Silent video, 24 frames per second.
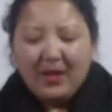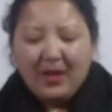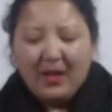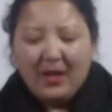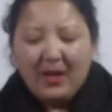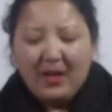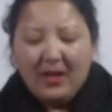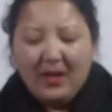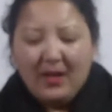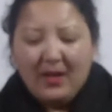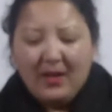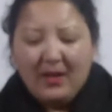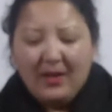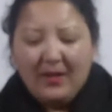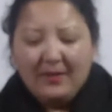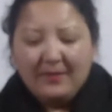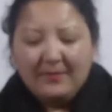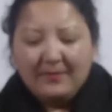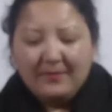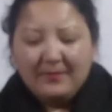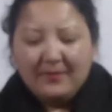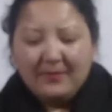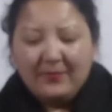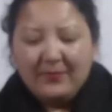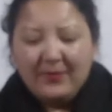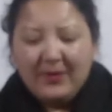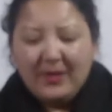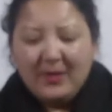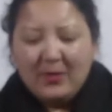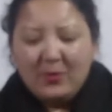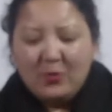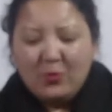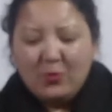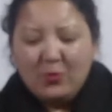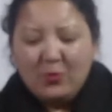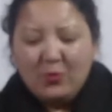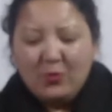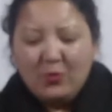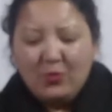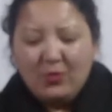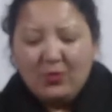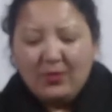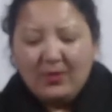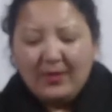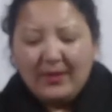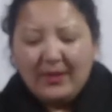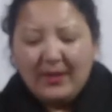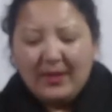We'll
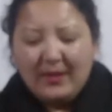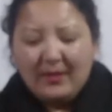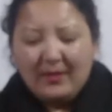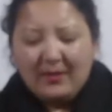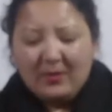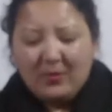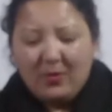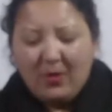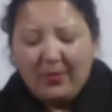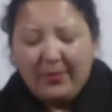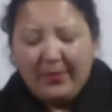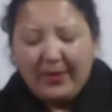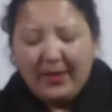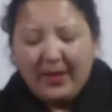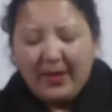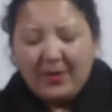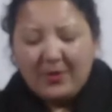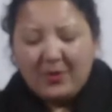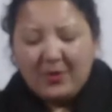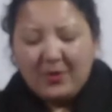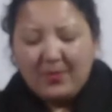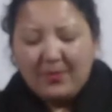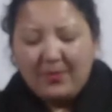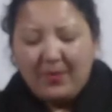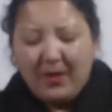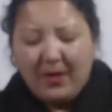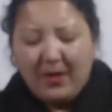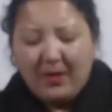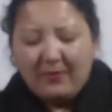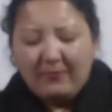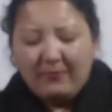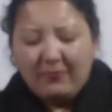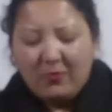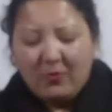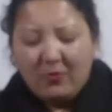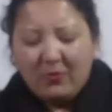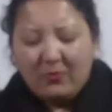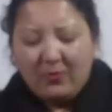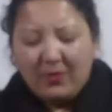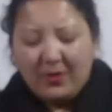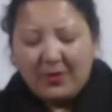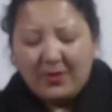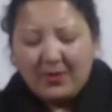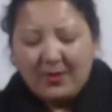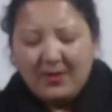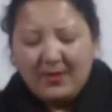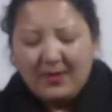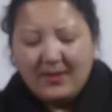do the comprehension part, four
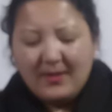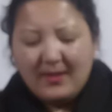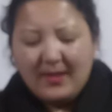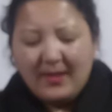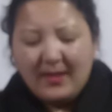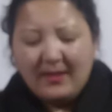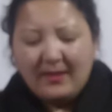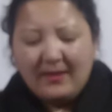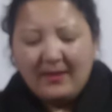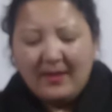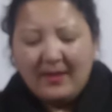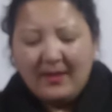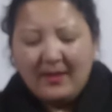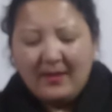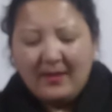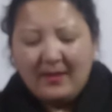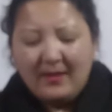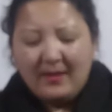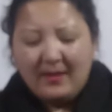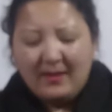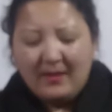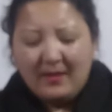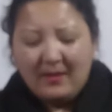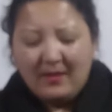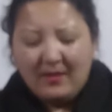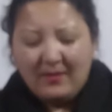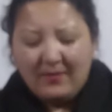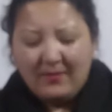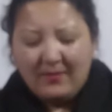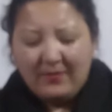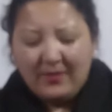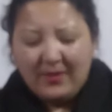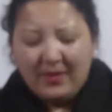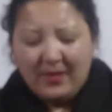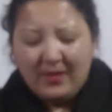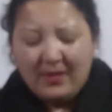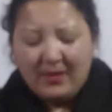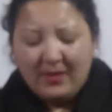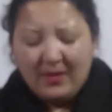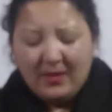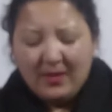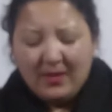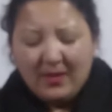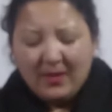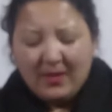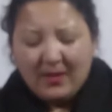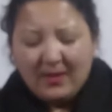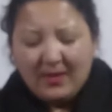questions, and then we'll
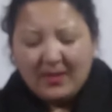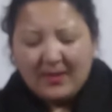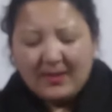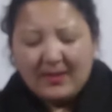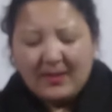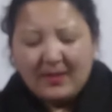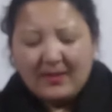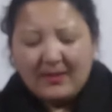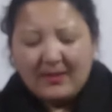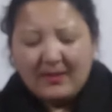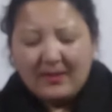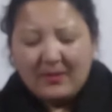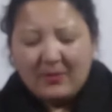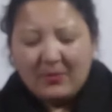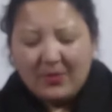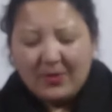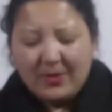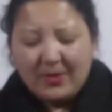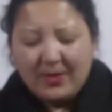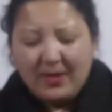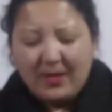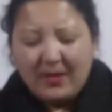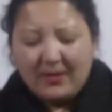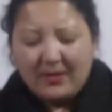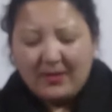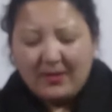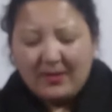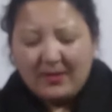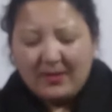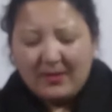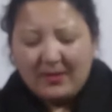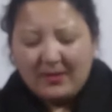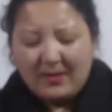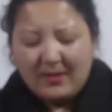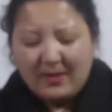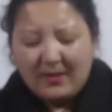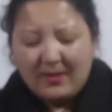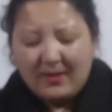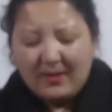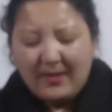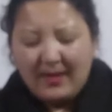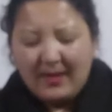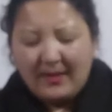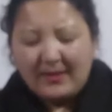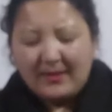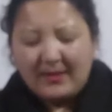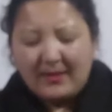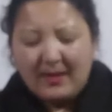discuss the question answers in the
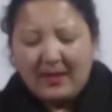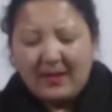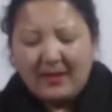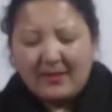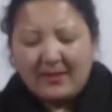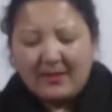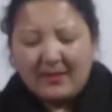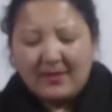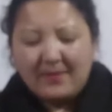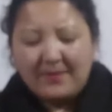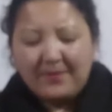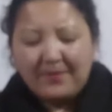next class.